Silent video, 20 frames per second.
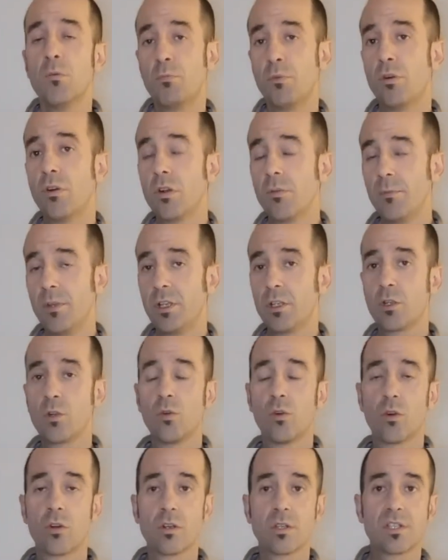put them in the
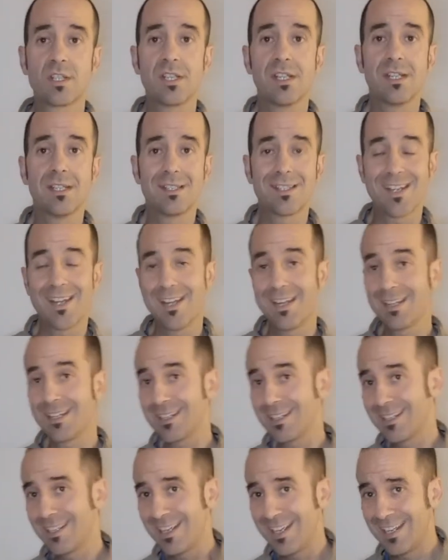quarantine
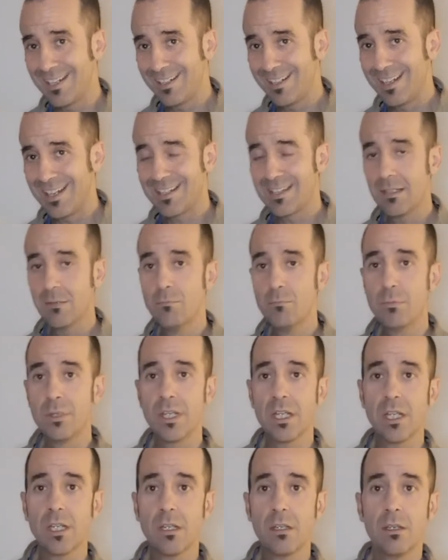tank and let them
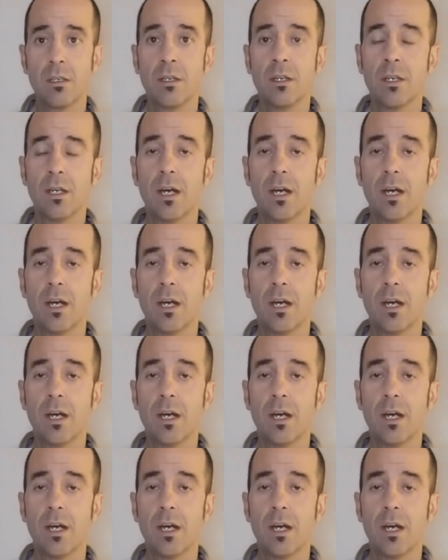be.